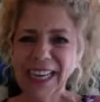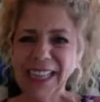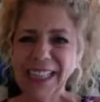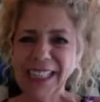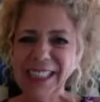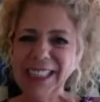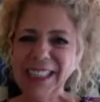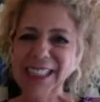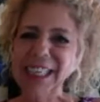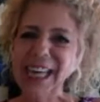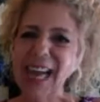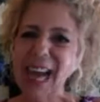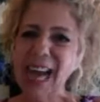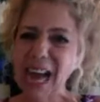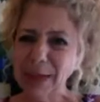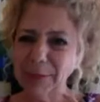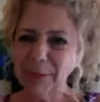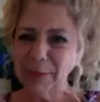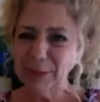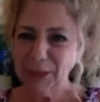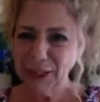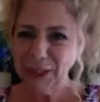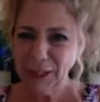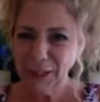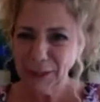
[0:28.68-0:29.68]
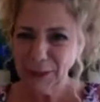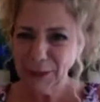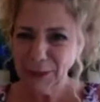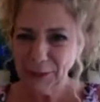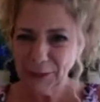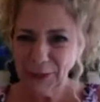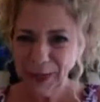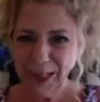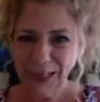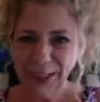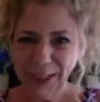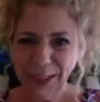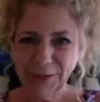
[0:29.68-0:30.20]
It's an absolute
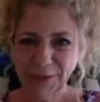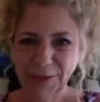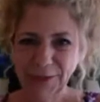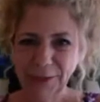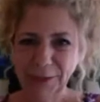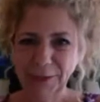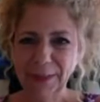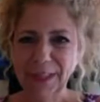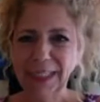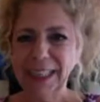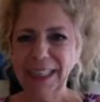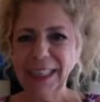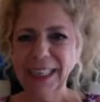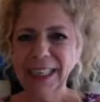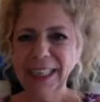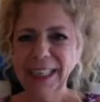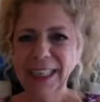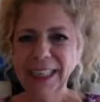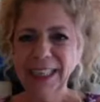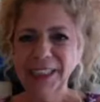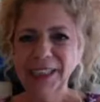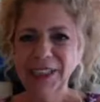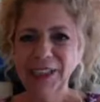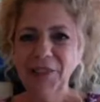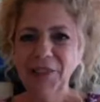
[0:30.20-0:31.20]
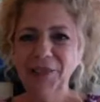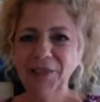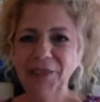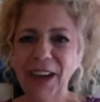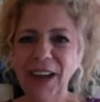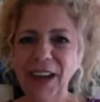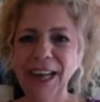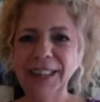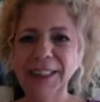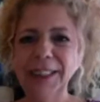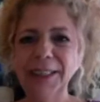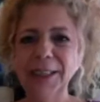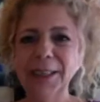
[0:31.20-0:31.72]
pleasure for me to
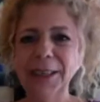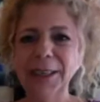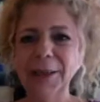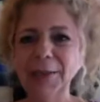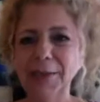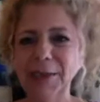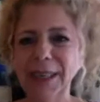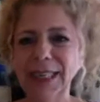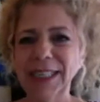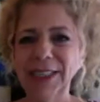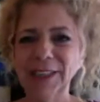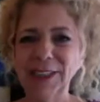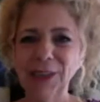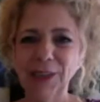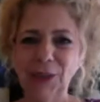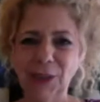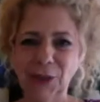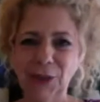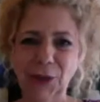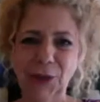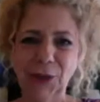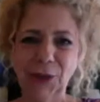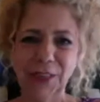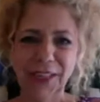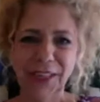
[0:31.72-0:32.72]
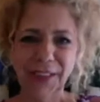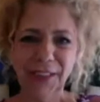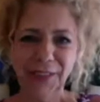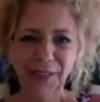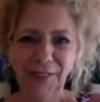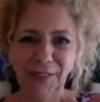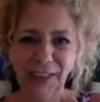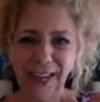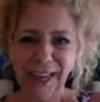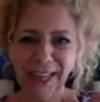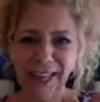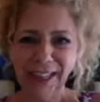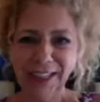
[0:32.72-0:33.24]
finally meet Joy
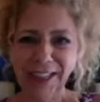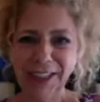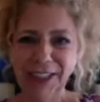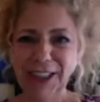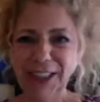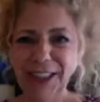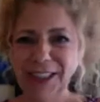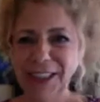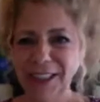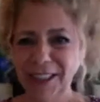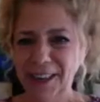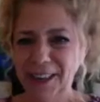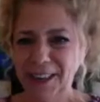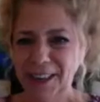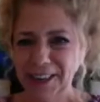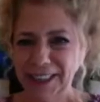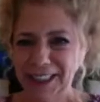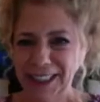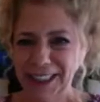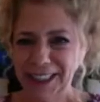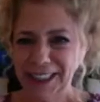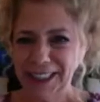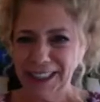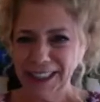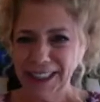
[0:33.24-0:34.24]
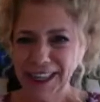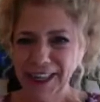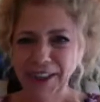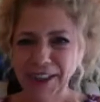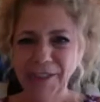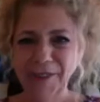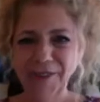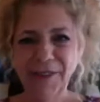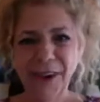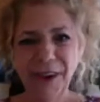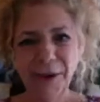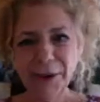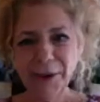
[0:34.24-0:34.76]
Fay. She's an artist,
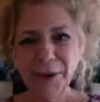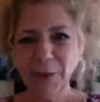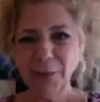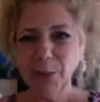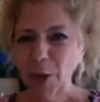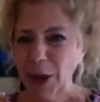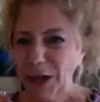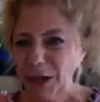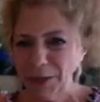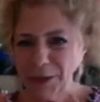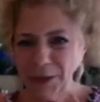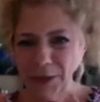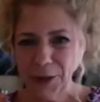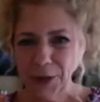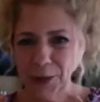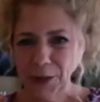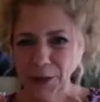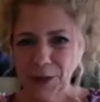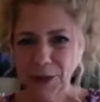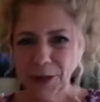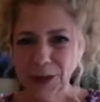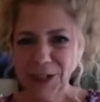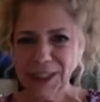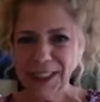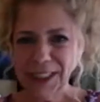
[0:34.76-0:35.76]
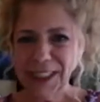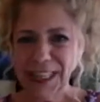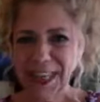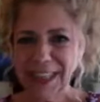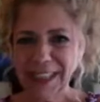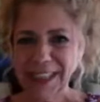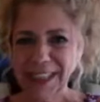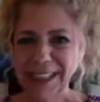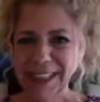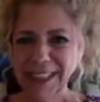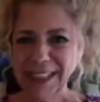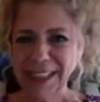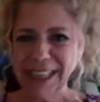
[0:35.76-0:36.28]
very well-known
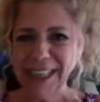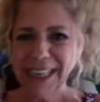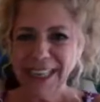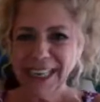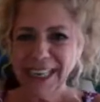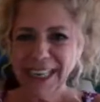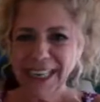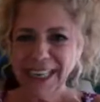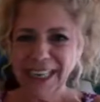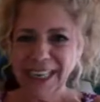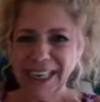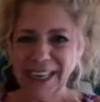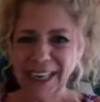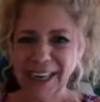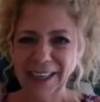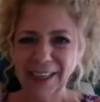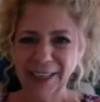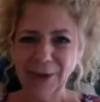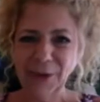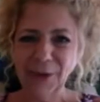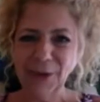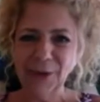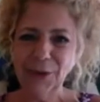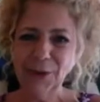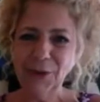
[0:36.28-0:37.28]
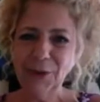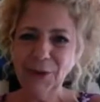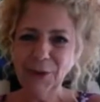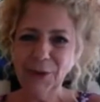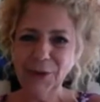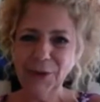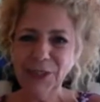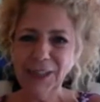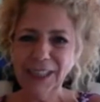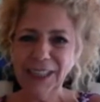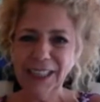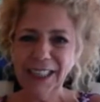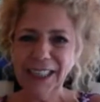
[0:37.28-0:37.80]
personality in our local
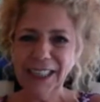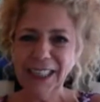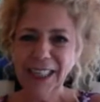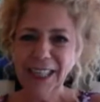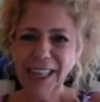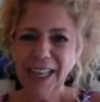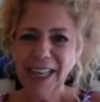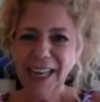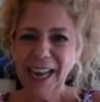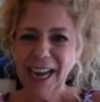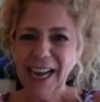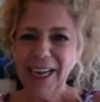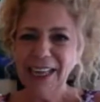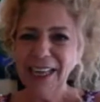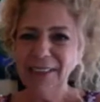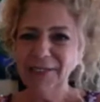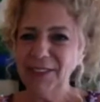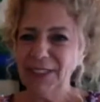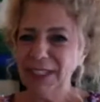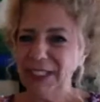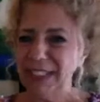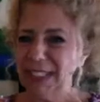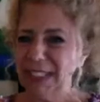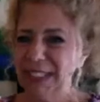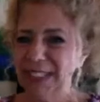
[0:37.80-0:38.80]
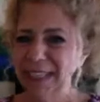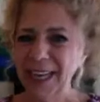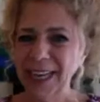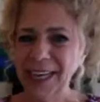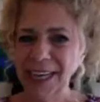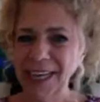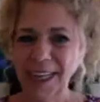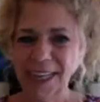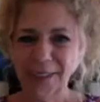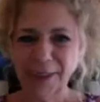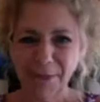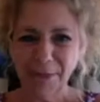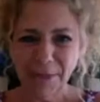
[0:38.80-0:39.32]
community, and I've seen
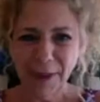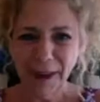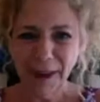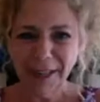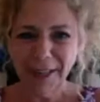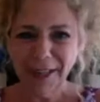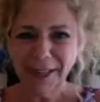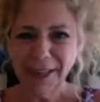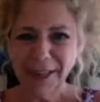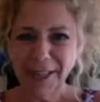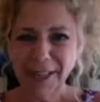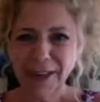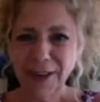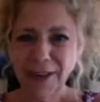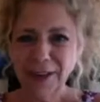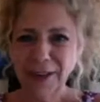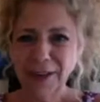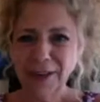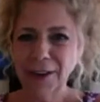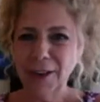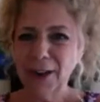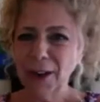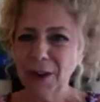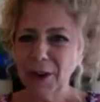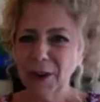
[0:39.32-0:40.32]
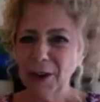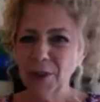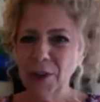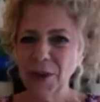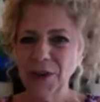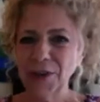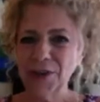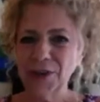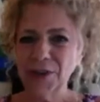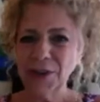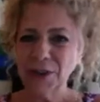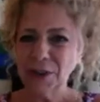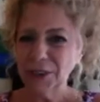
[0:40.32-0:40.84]
and admired her
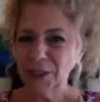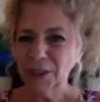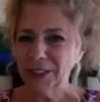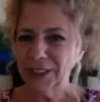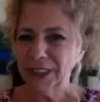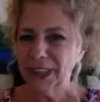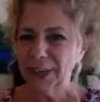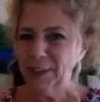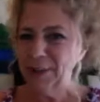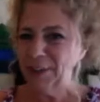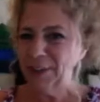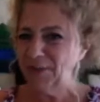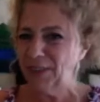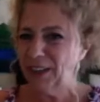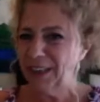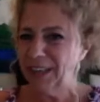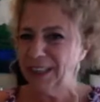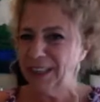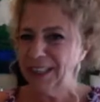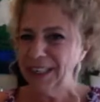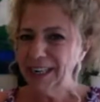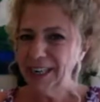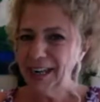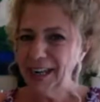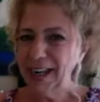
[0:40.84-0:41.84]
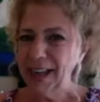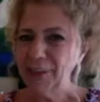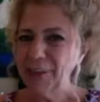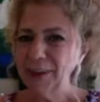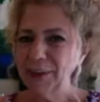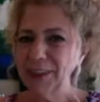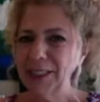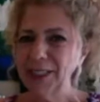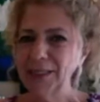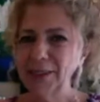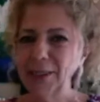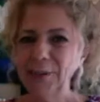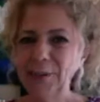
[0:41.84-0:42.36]
artwork for a long time. In fact, I
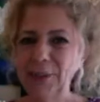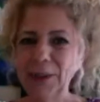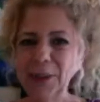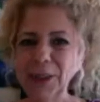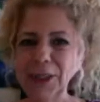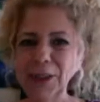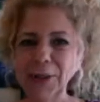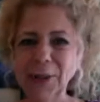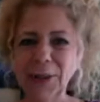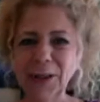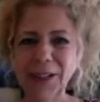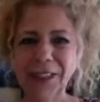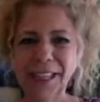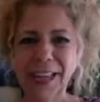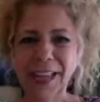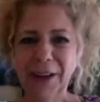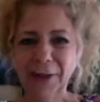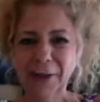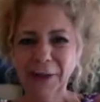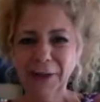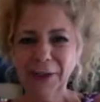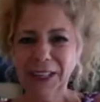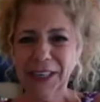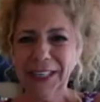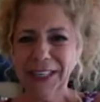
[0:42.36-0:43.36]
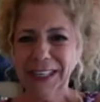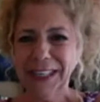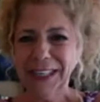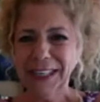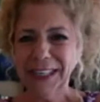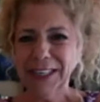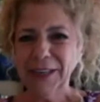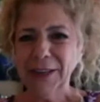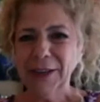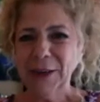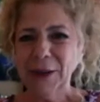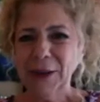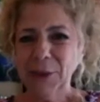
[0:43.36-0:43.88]
was in the Bodyworks Health
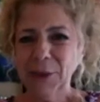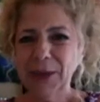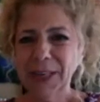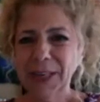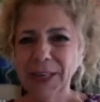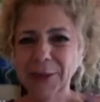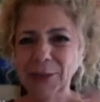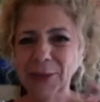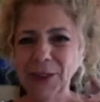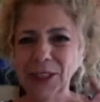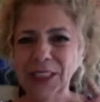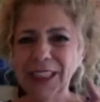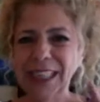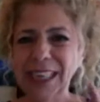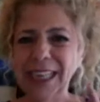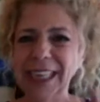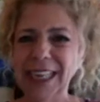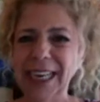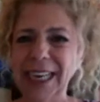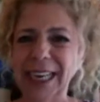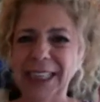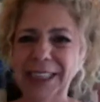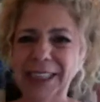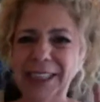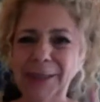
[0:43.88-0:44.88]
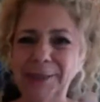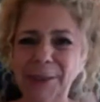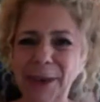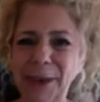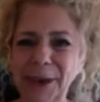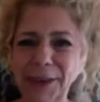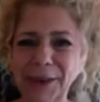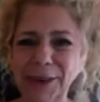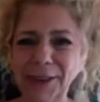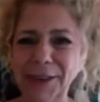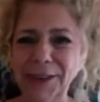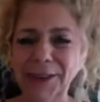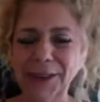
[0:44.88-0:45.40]
Clinic when it was in
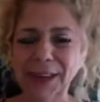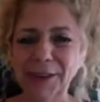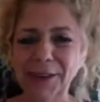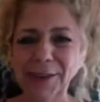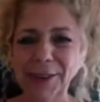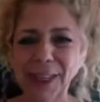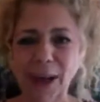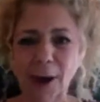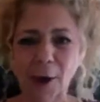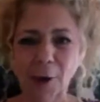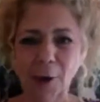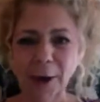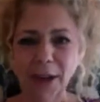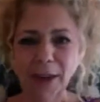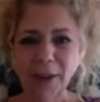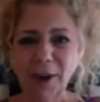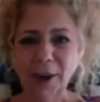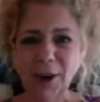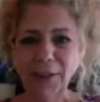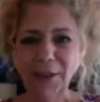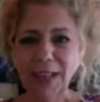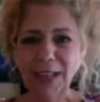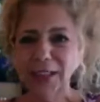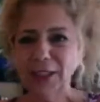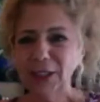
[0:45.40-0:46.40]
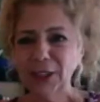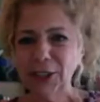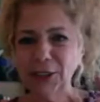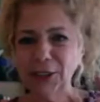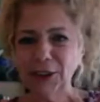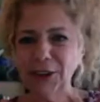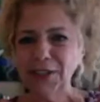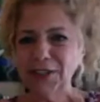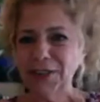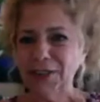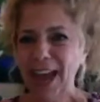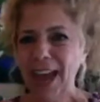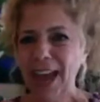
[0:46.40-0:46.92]
Estepona, and I was like, oh my God, that's a
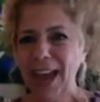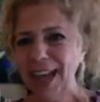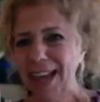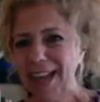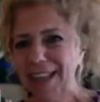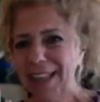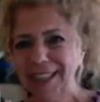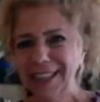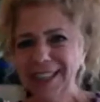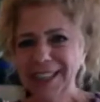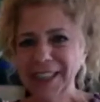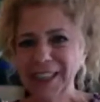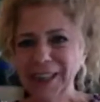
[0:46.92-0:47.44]
Joy Fay.